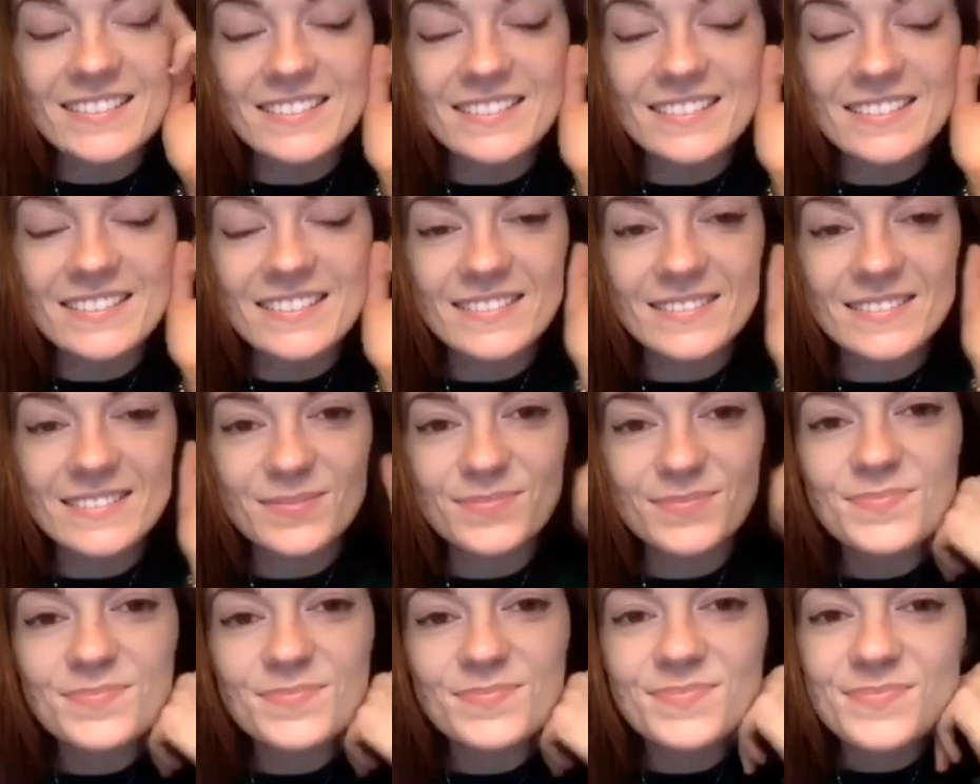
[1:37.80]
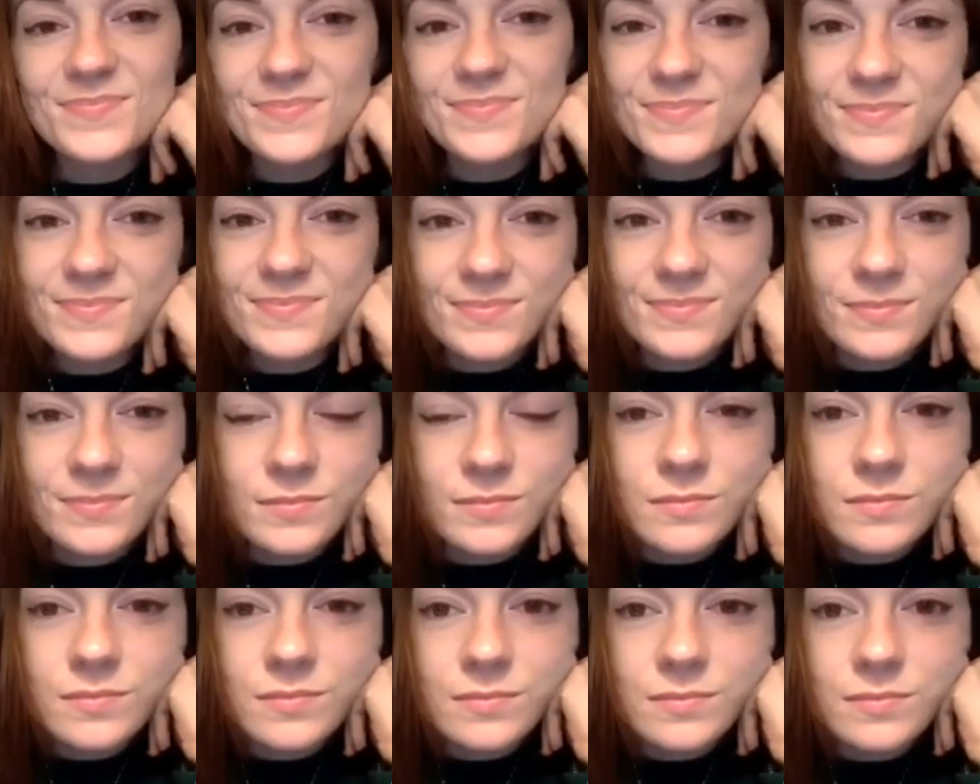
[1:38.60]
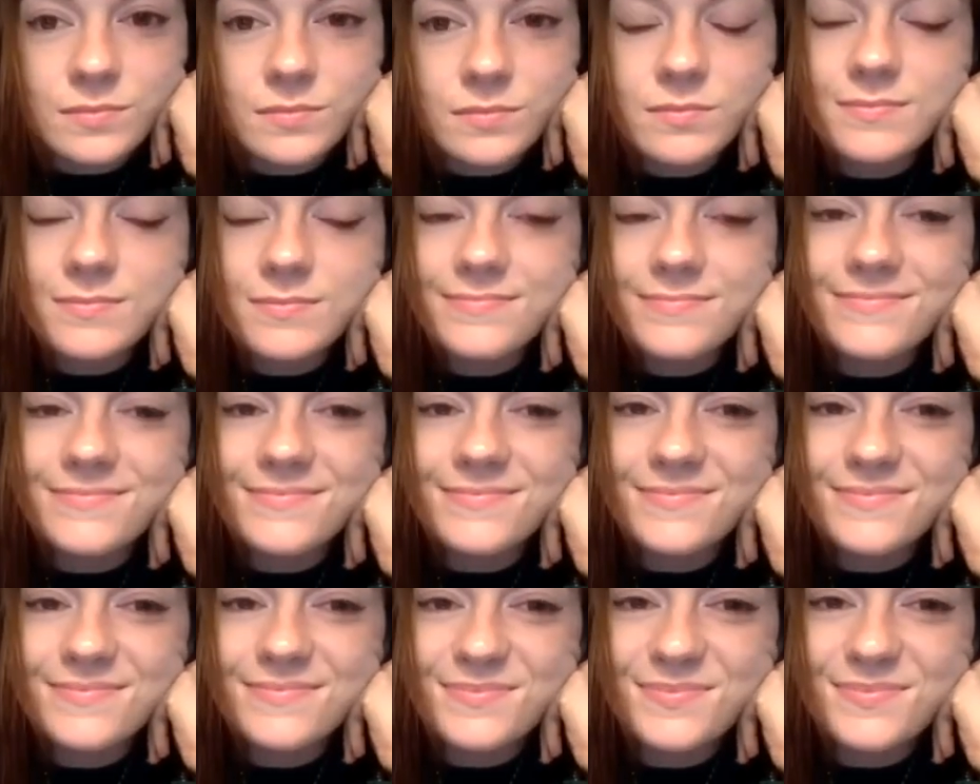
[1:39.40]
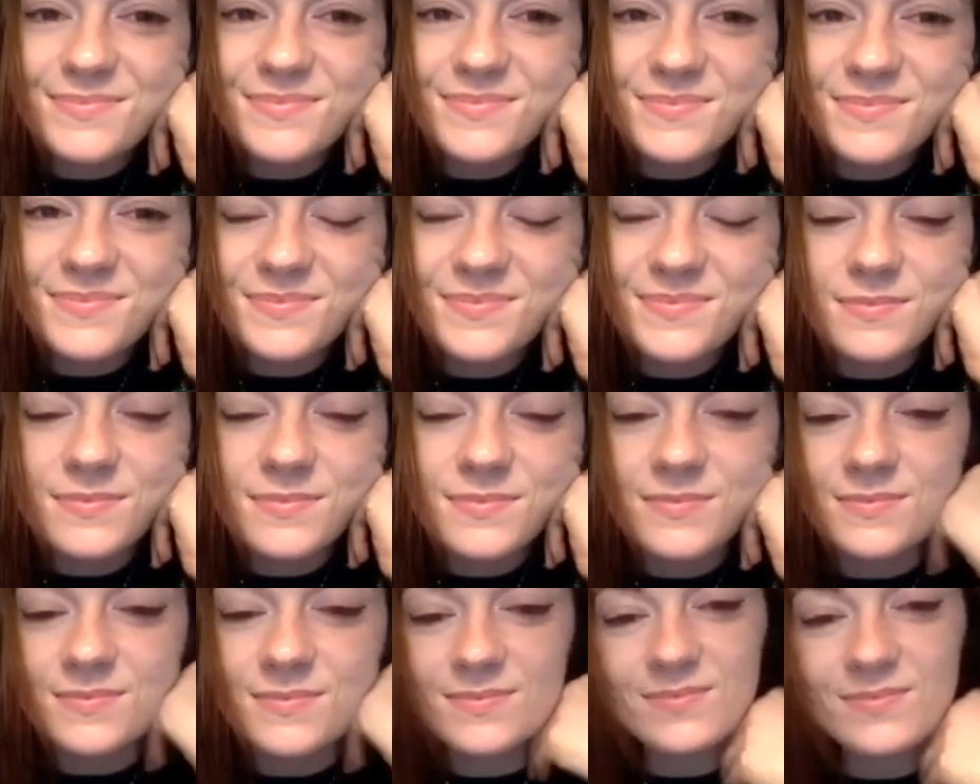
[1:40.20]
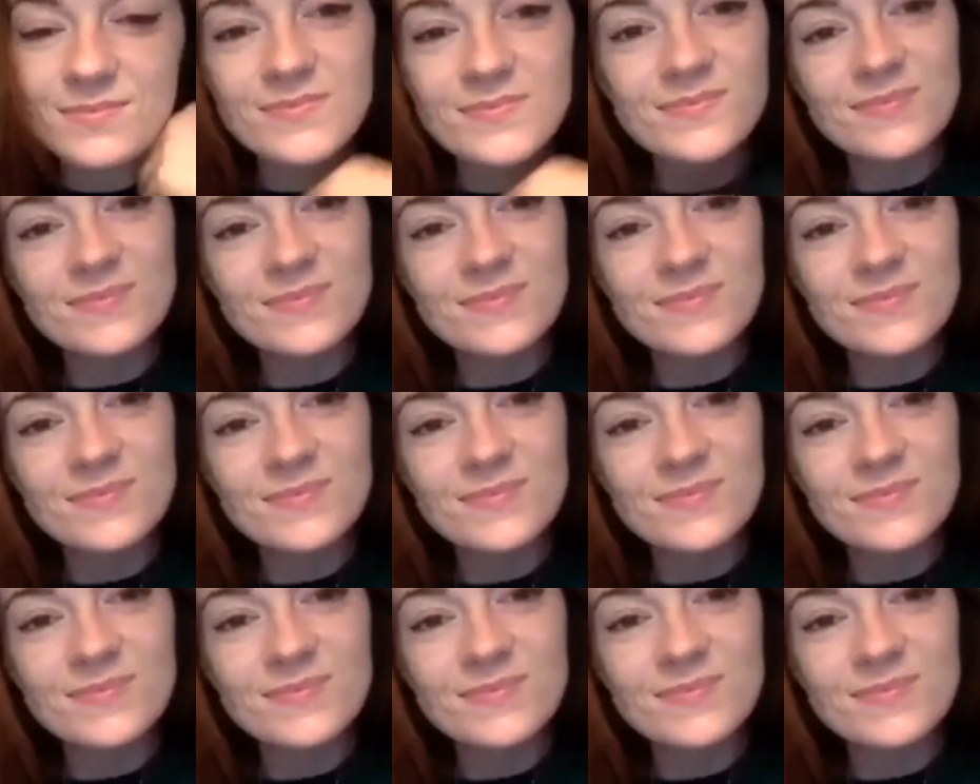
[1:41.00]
(not speaking)